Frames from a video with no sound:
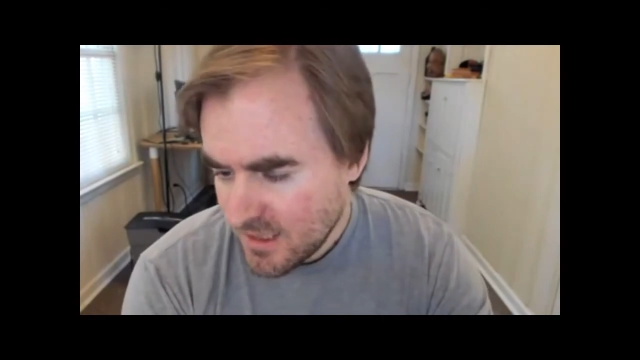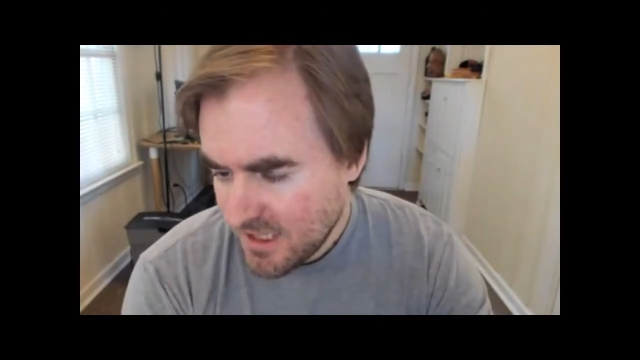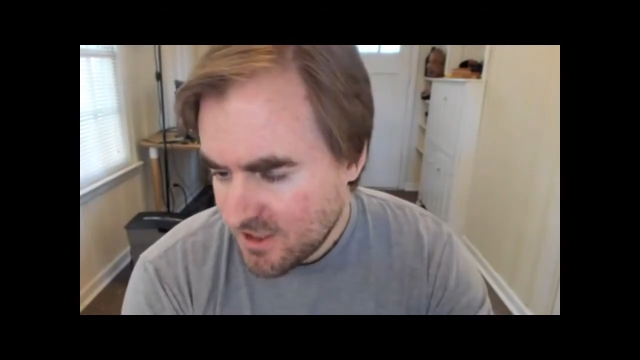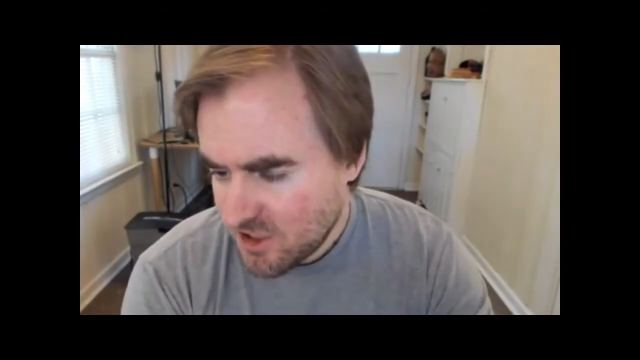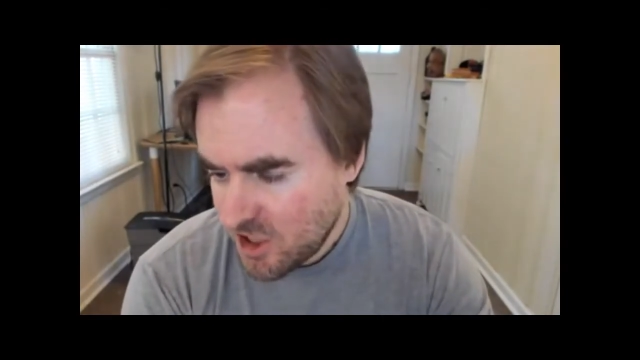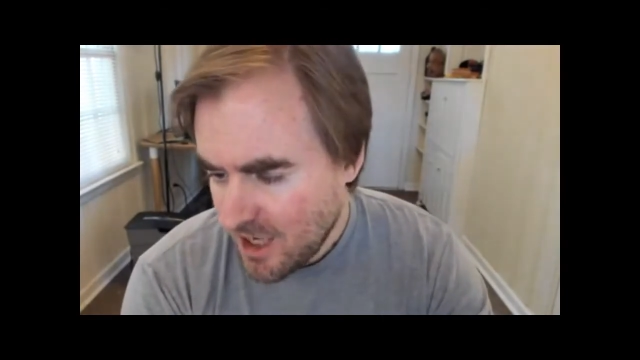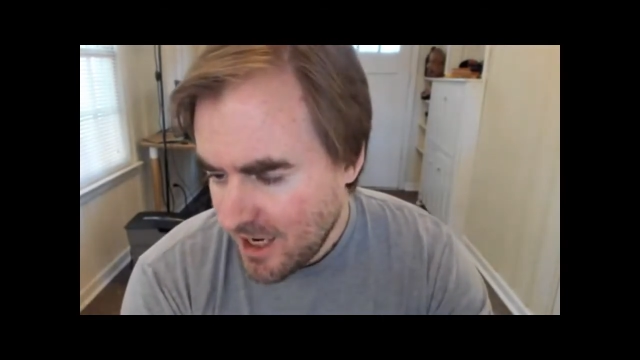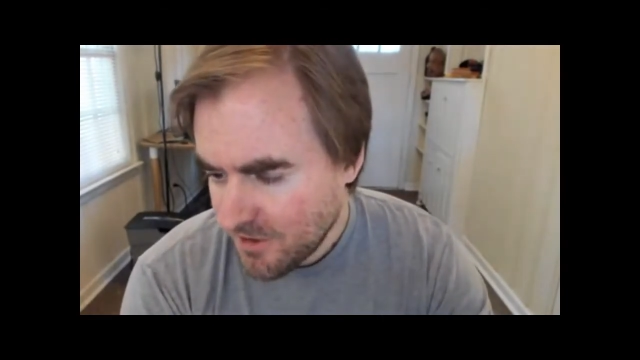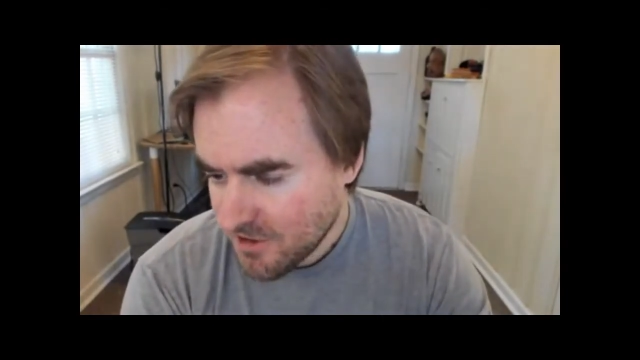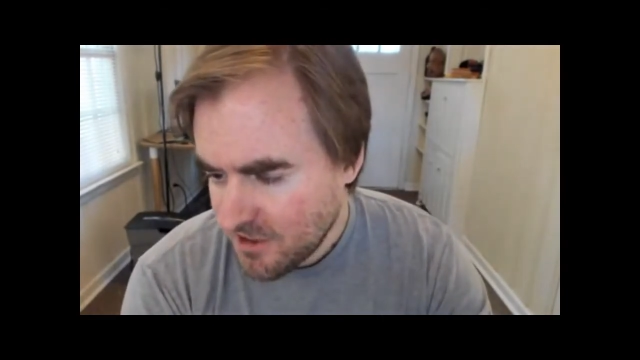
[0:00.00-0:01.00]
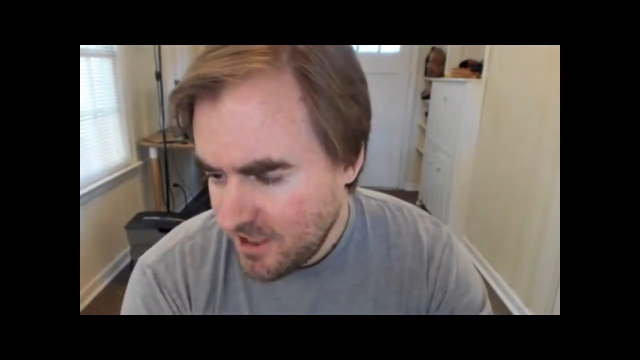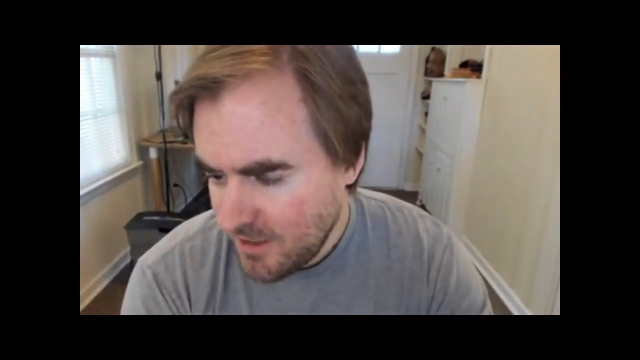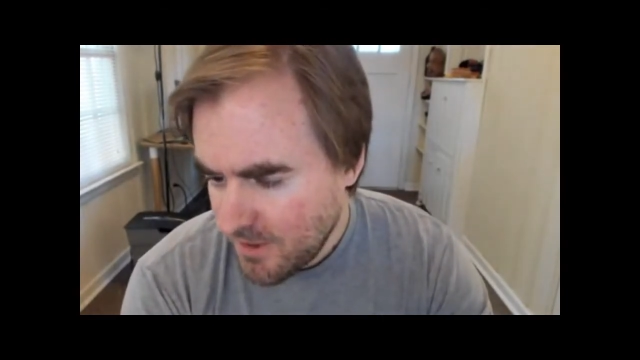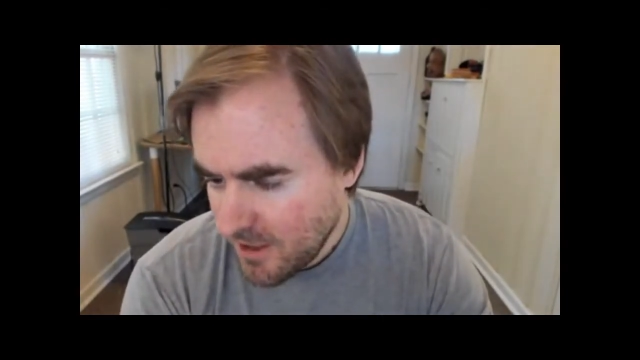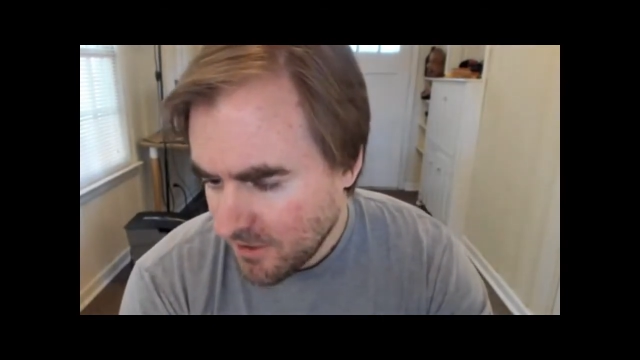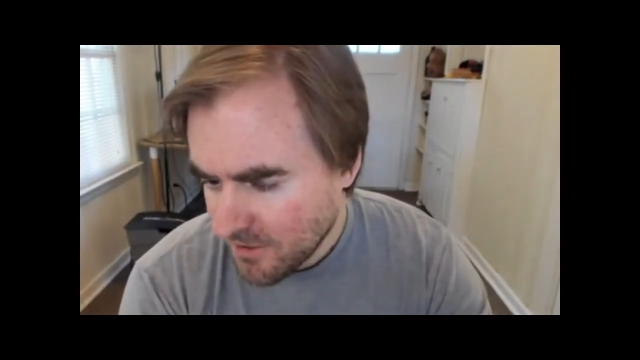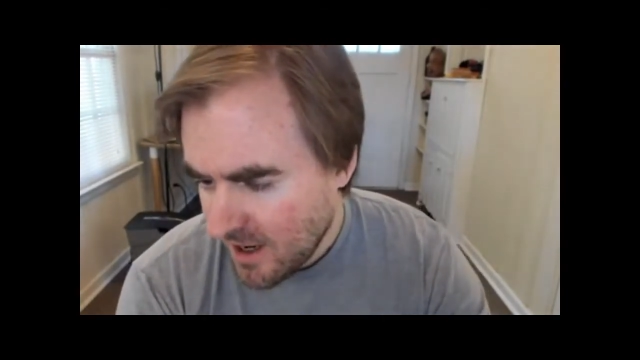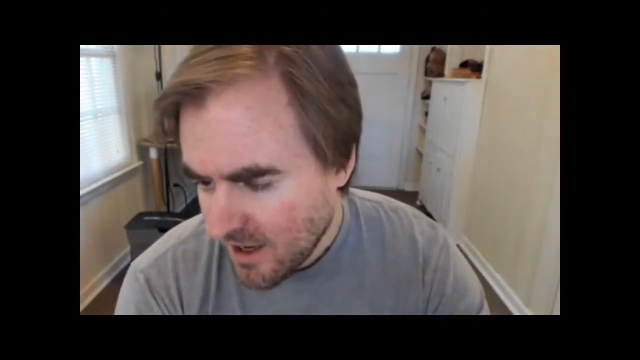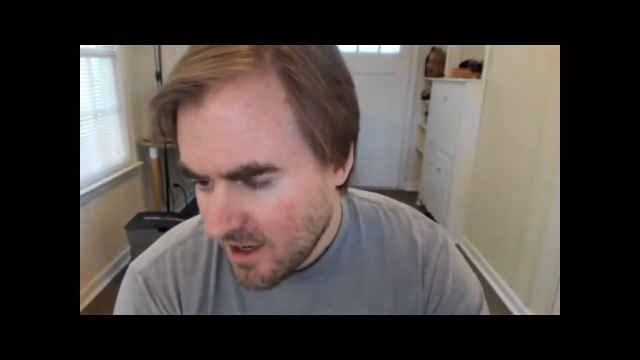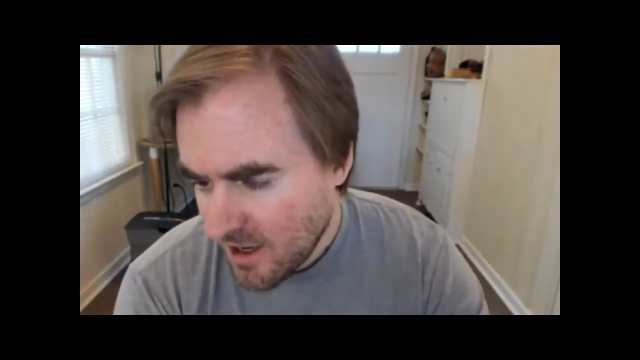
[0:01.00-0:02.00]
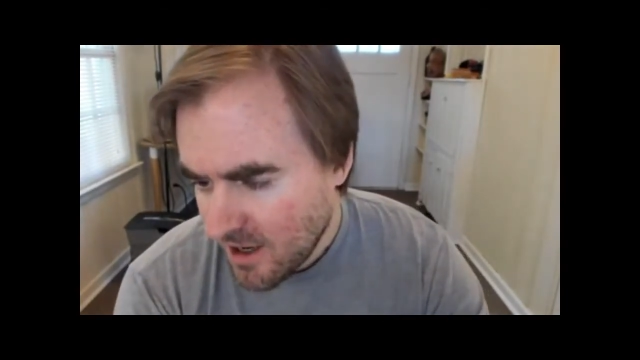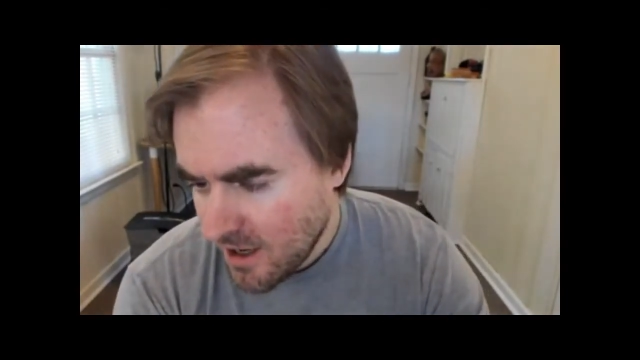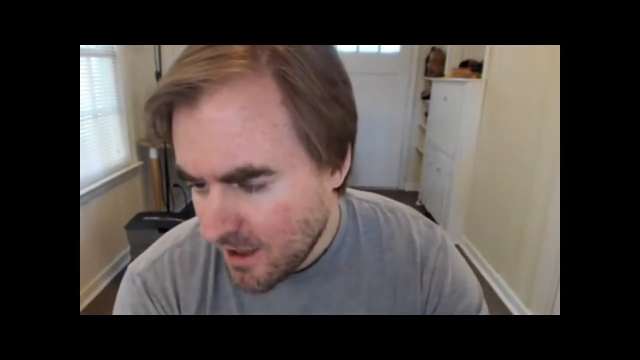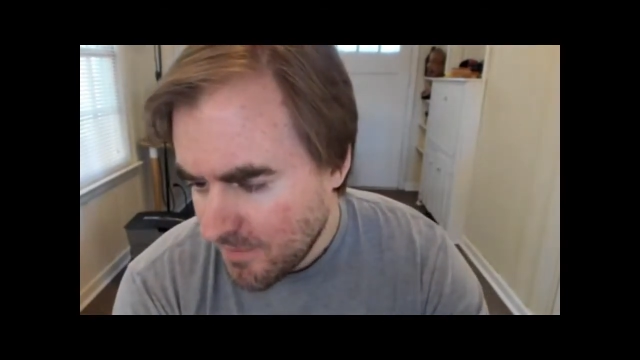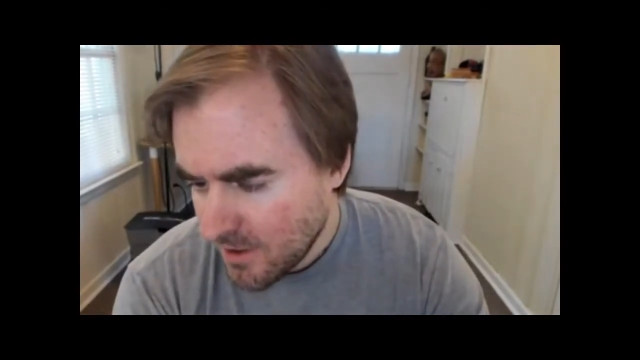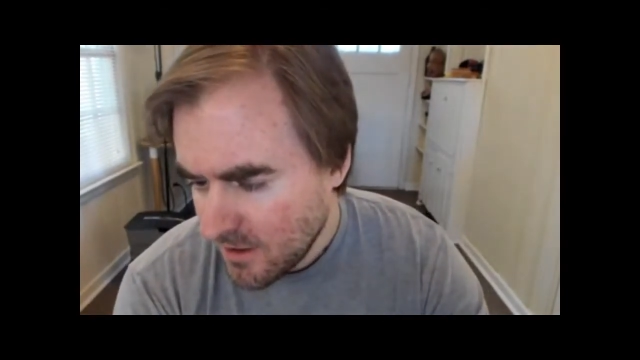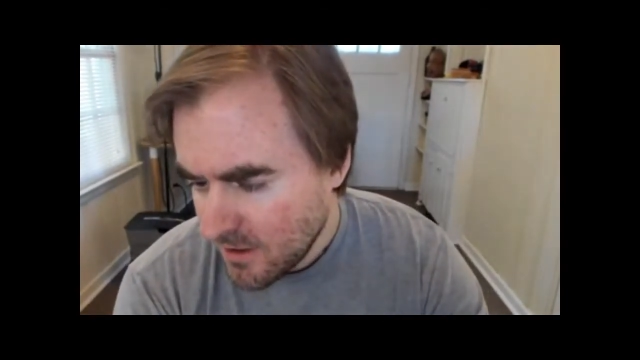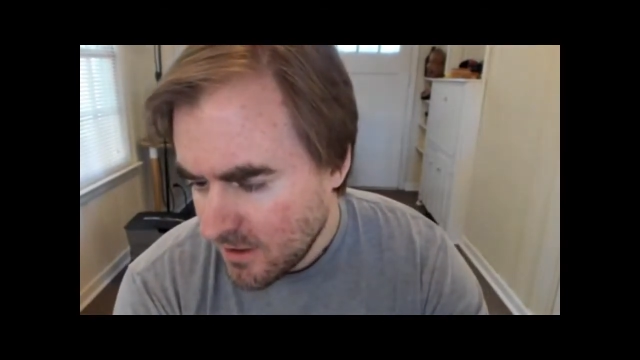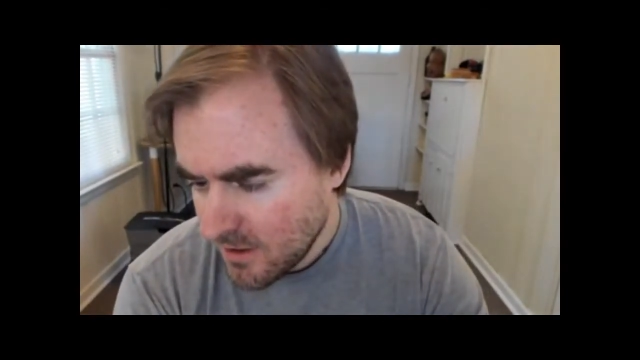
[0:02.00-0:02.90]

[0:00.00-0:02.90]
That's chilesemail.com.